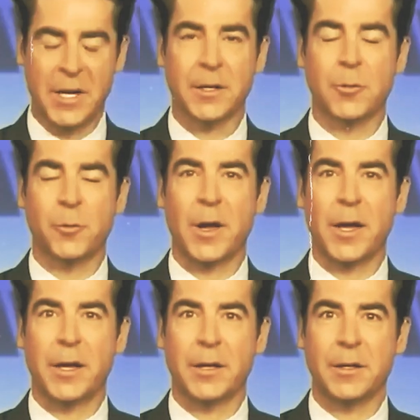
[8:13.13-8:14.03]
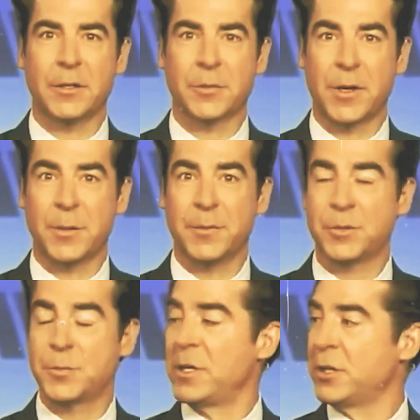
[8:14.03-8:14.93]
taken away his freedom
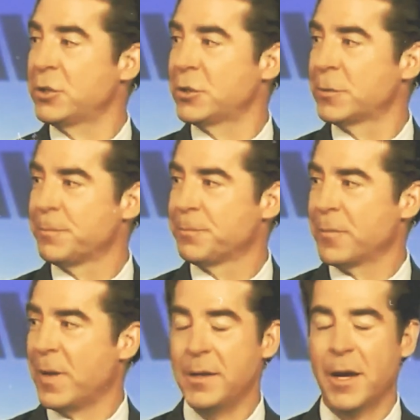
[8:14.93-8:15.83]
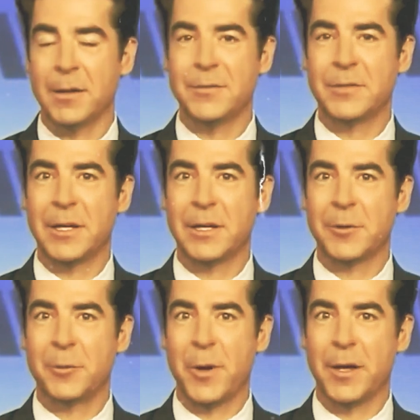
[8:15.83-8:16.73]
of speech, and now they've
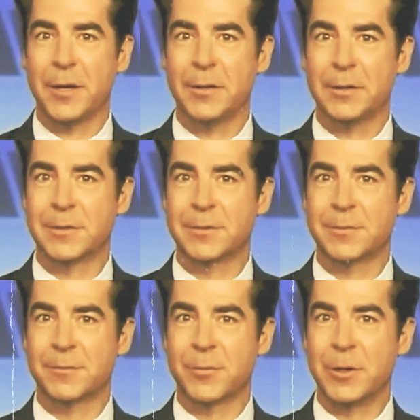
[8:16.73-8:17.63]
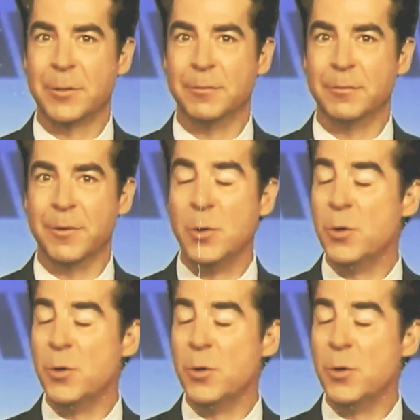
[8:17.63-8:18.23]
taken away his freedom of